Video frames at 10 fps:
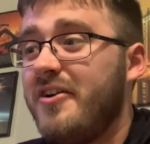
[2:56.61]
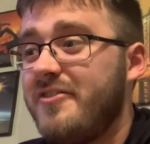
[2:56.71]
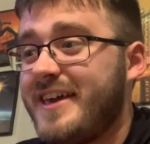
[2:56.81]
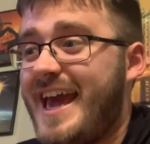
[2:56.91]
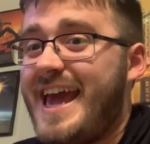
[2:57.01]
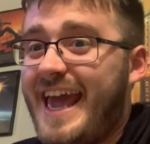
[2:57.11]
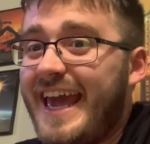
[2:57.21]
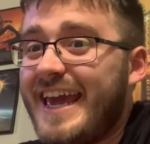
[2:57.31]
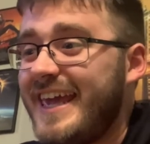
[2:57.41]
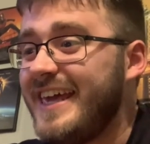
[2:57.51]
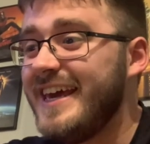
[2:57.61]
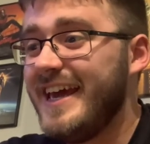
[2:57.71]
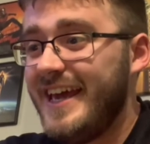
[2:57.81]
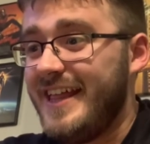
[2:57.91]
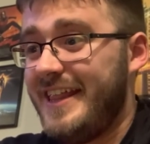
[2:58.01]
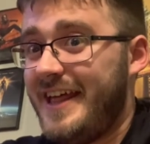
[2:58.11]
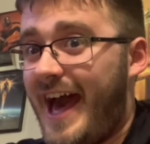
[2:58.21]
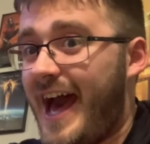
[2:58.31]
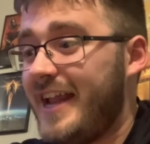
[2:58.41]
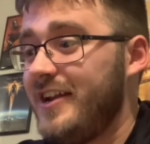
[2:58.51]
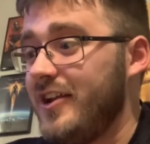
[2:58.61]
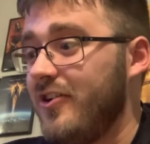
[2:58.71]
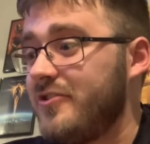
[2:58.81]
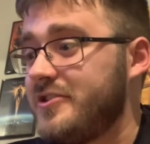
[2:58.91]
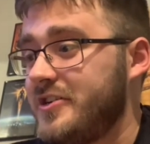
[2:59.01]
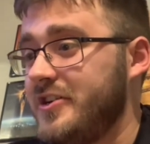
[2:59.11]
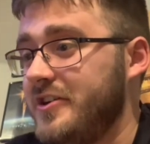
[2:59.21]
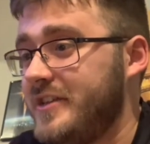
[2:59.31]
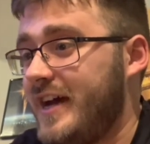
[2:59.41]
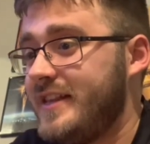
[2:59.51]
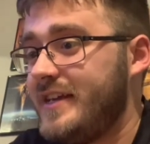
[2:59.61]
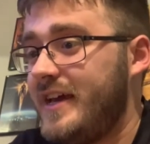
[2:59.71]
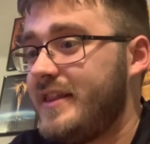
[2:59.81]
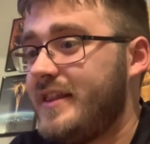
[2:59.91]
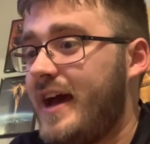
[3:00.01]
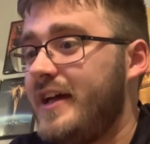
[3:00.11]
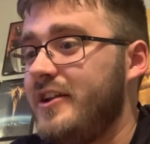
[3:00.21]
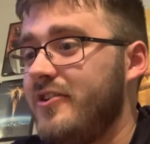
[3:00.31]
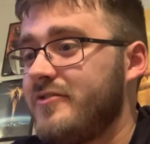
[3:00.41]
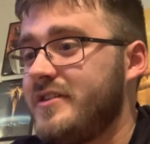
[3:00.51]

okay. That looked good, I did. That looked